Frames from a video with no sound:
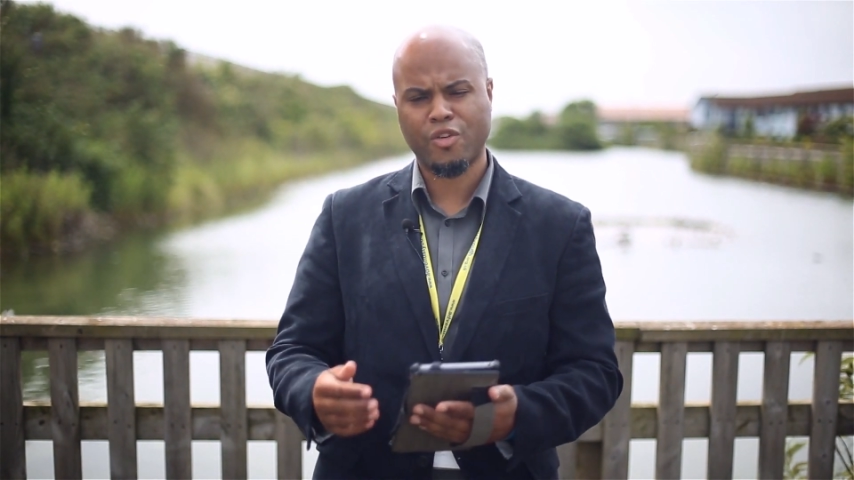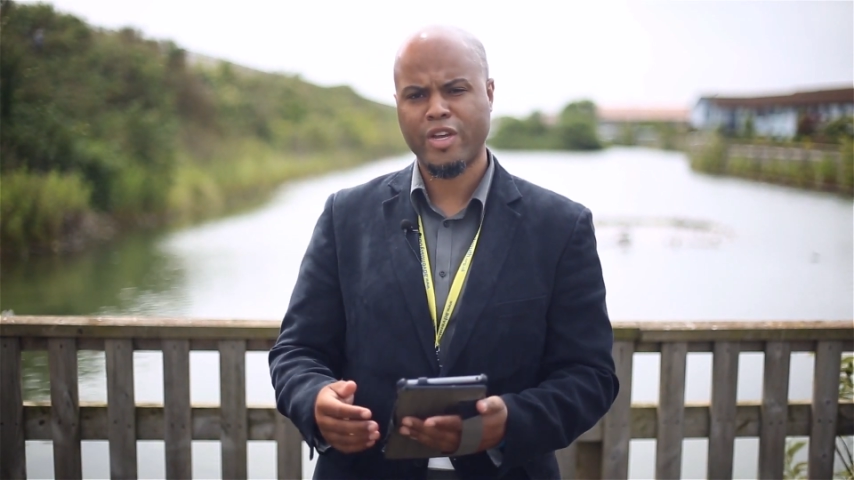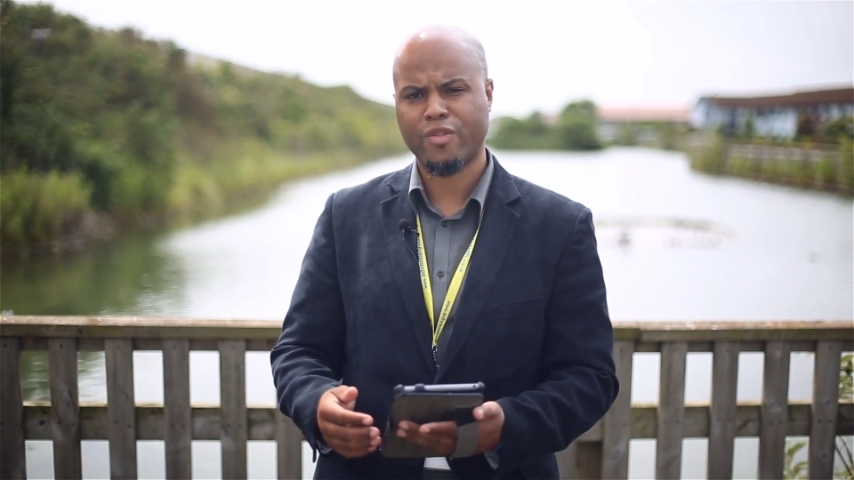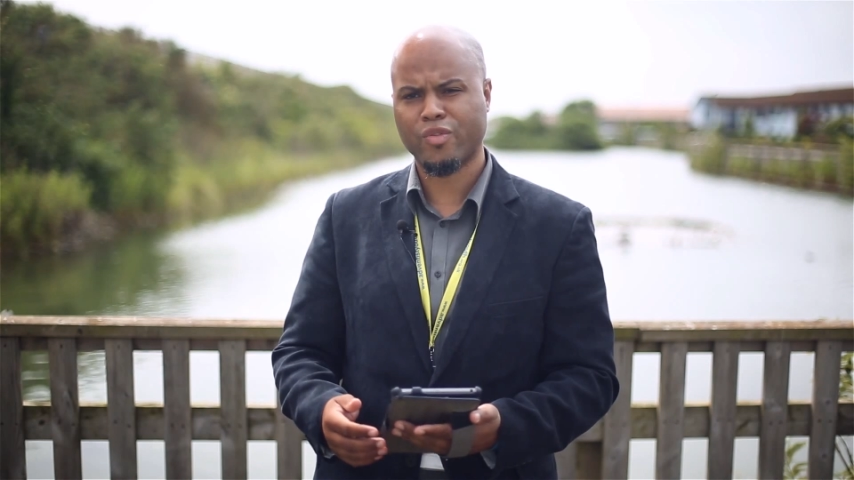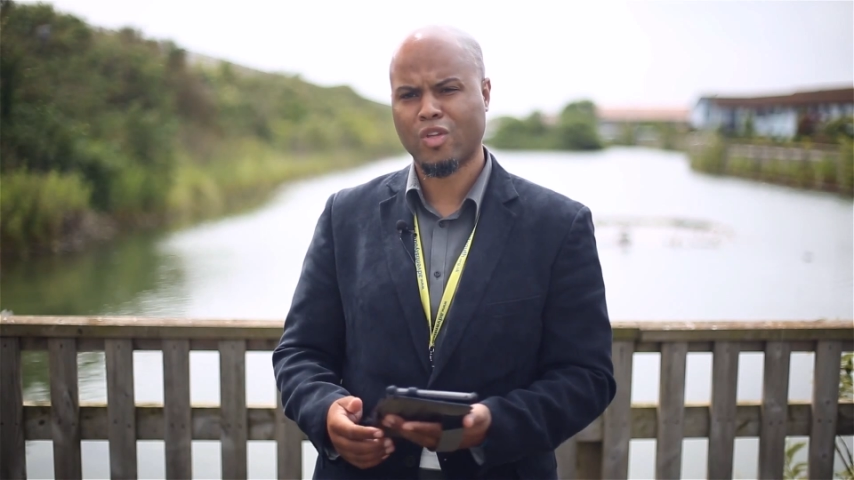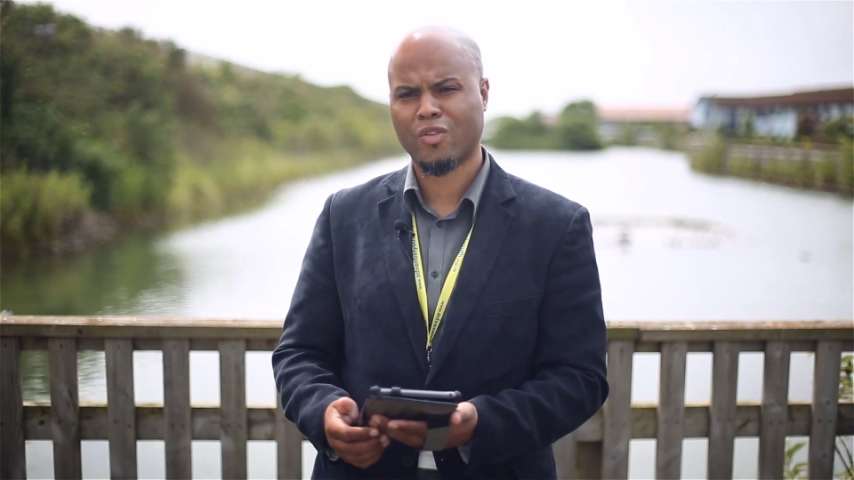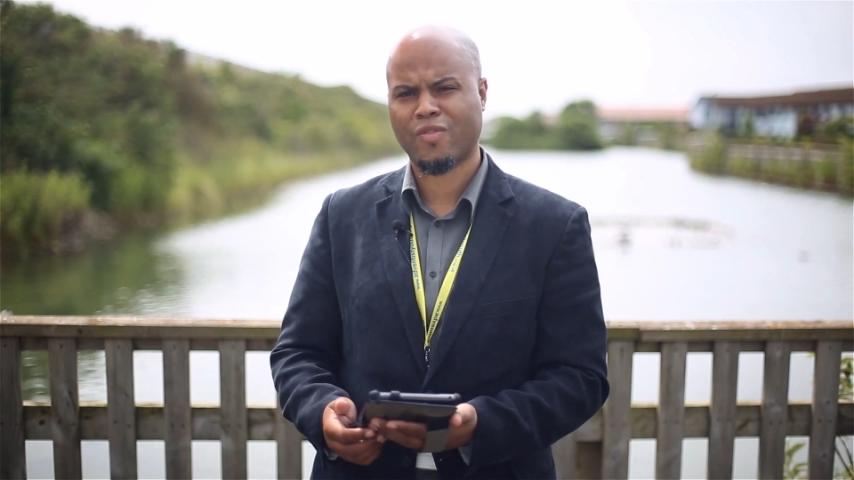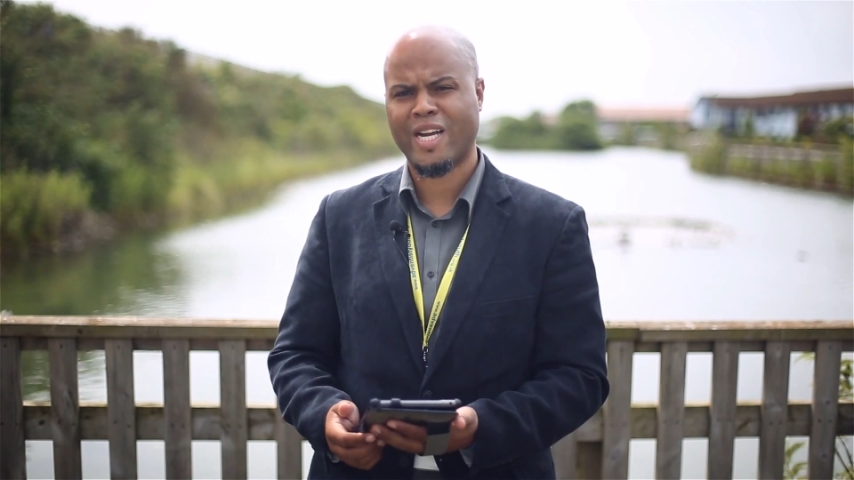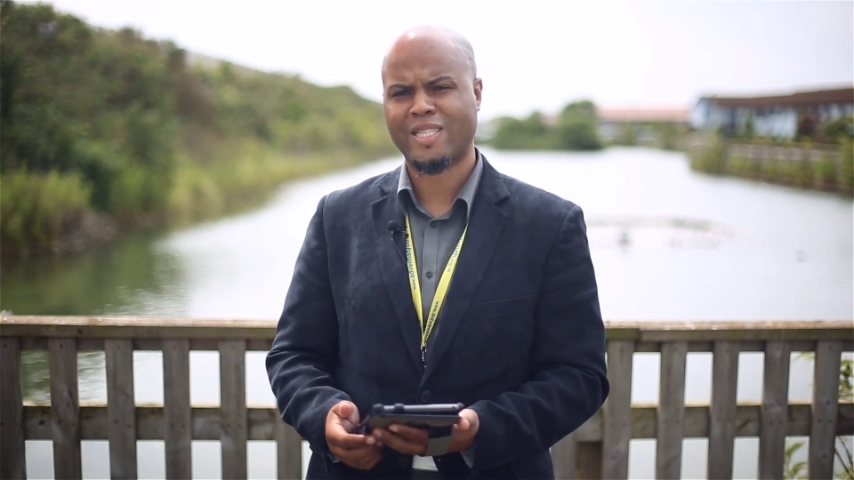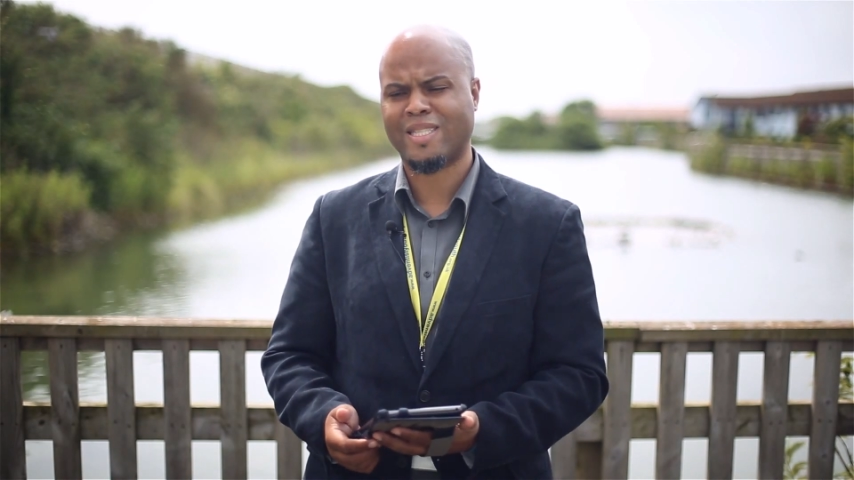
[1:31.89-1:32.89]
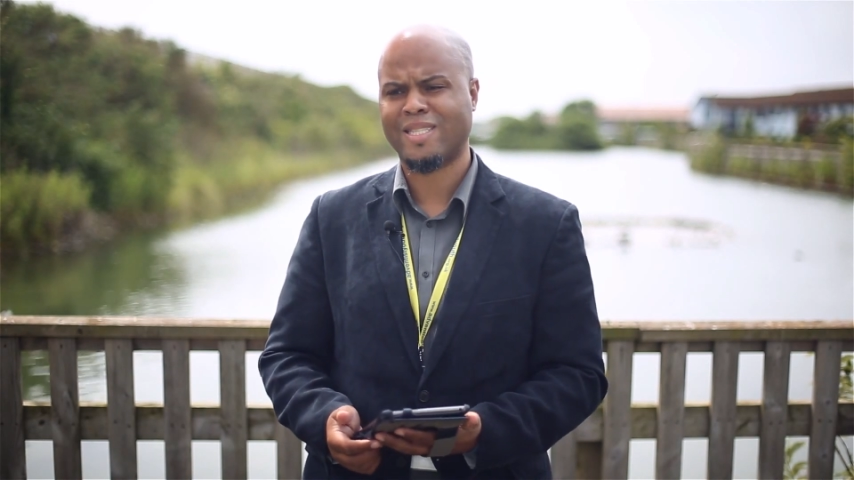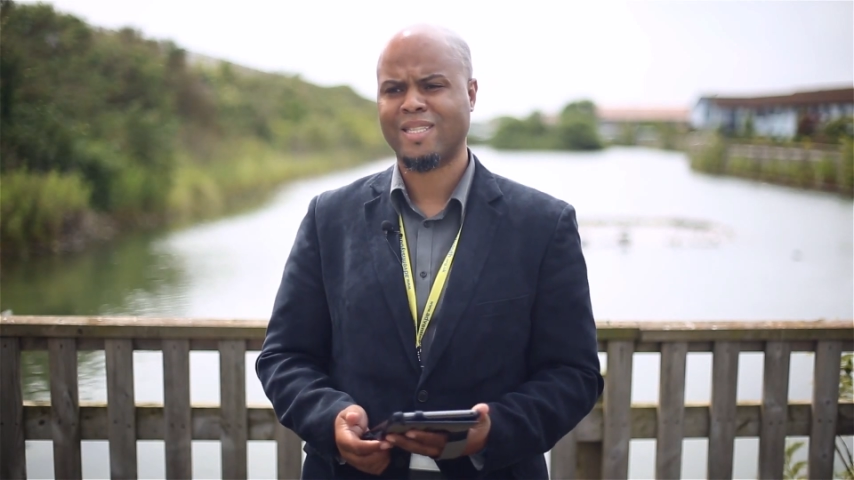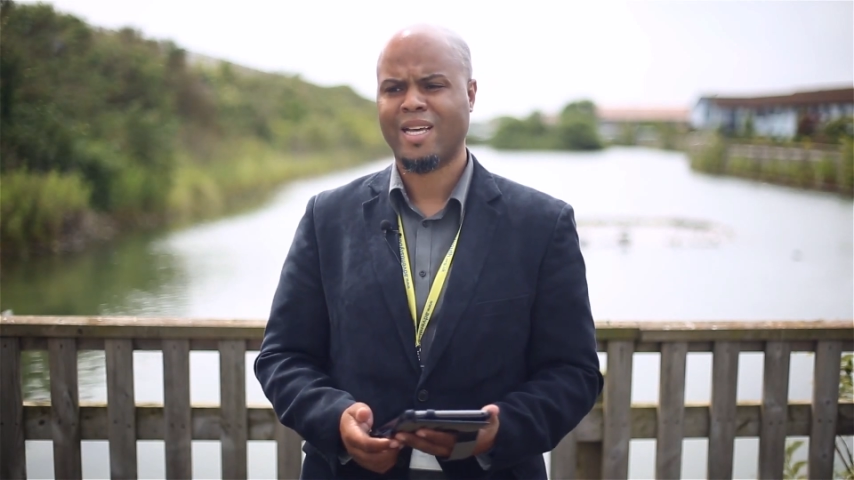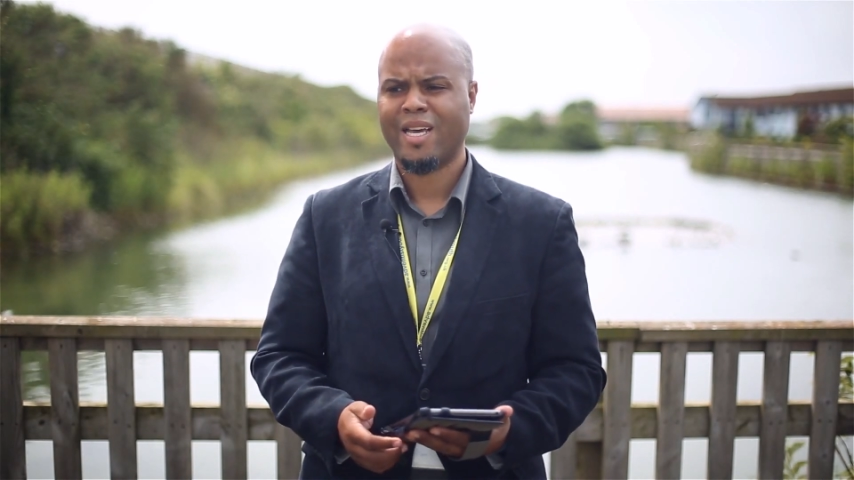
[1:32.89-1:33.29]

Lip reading: read through those verses,